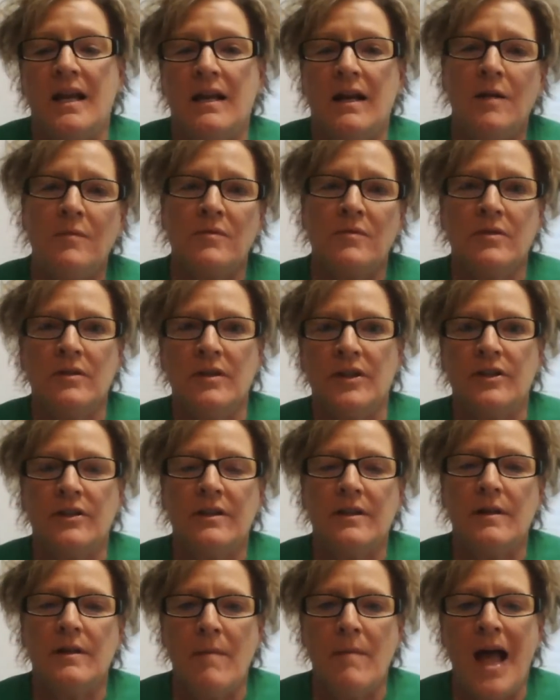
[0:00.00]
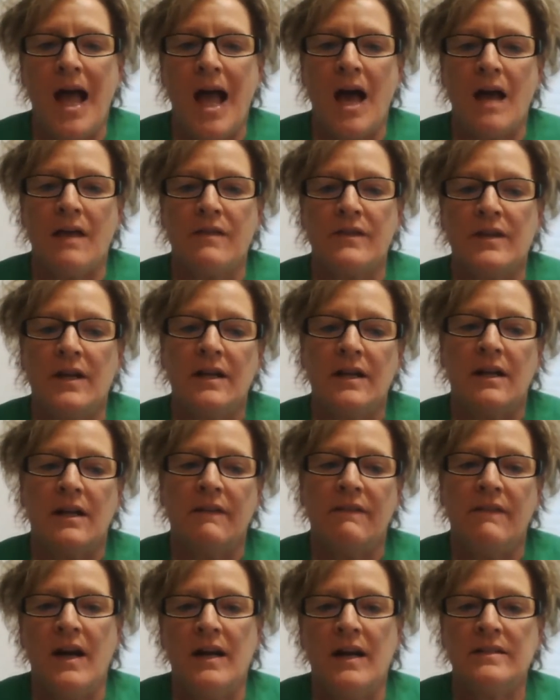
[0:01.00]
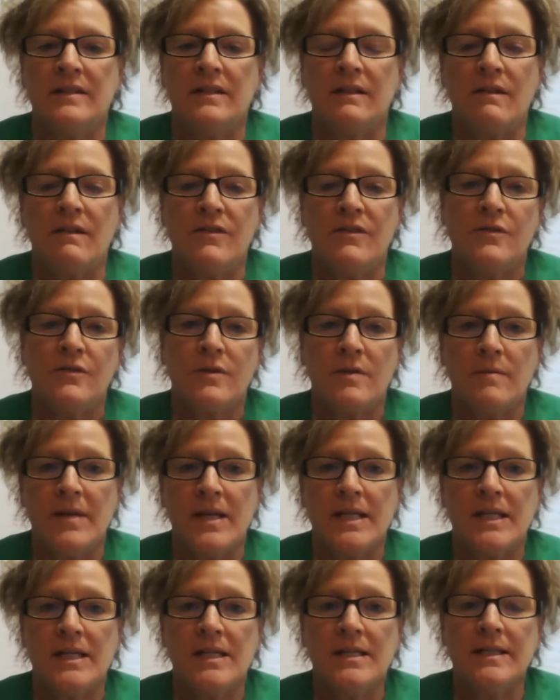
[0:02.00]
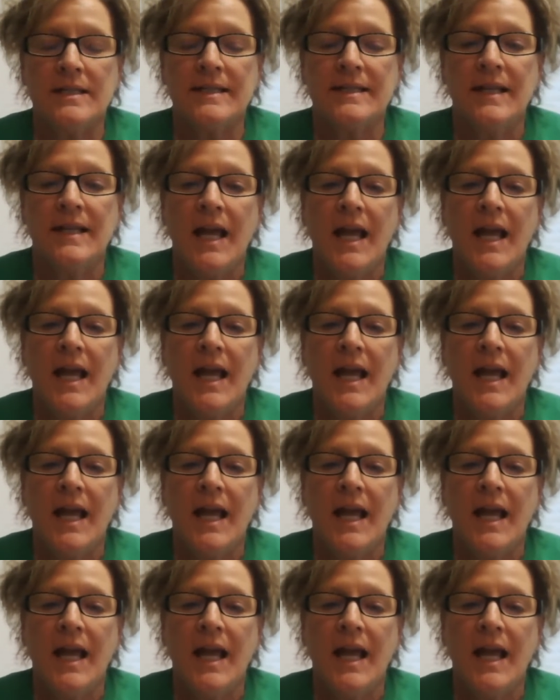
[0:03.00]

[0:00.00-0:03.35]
I'm really good at math and I got that done in 30 minutes.